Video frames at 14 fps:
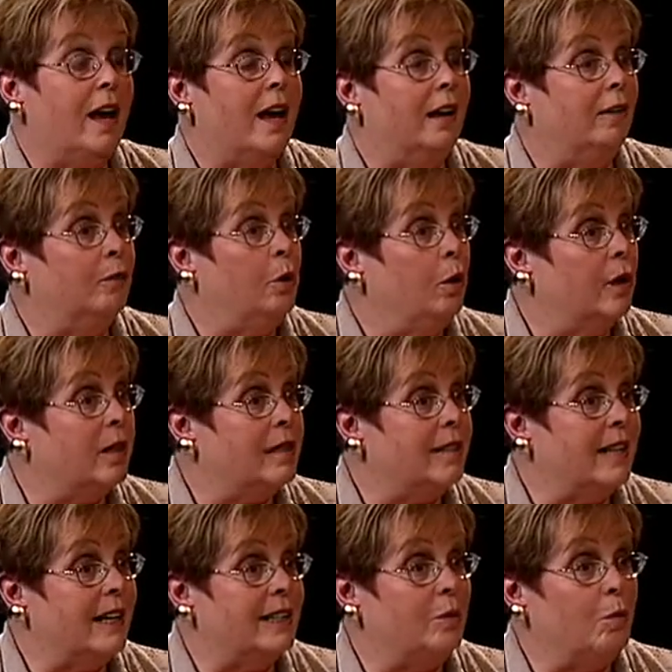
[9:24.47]
And of course,
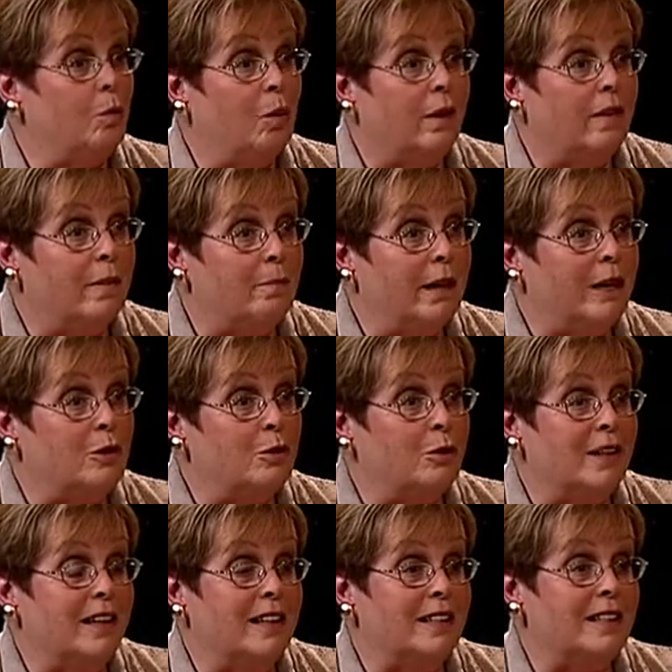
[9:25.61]
that's one of the major
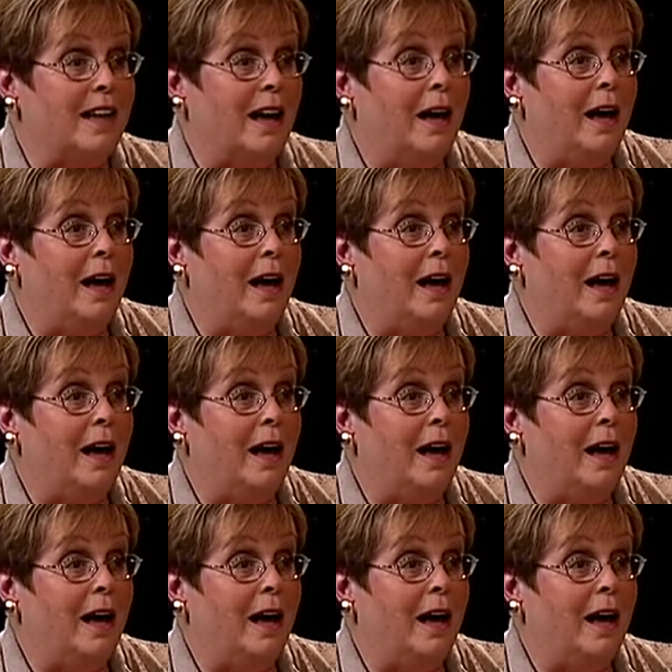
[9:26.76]
things